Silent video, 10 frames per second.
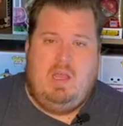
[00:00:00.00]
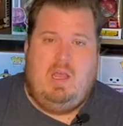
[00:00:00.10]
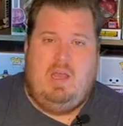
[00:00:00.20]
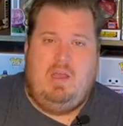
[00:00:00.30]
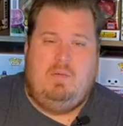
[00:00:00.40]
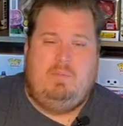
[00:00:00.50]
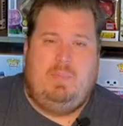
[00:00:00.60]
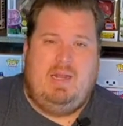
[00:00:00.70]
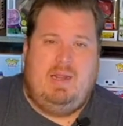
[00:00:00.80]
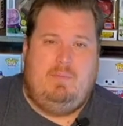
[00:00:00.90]
Um,
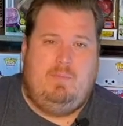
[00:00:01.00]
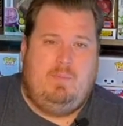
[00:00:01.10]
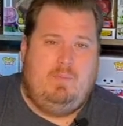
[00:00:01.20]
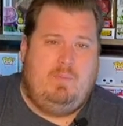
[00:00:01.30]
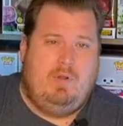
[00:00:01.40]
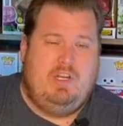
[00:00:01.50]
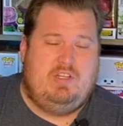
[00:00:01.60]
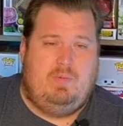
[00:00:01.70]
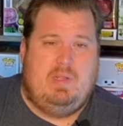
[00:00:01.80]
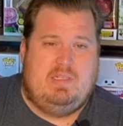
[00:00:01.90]
but I'm pretty
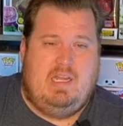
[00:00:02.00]
sure by the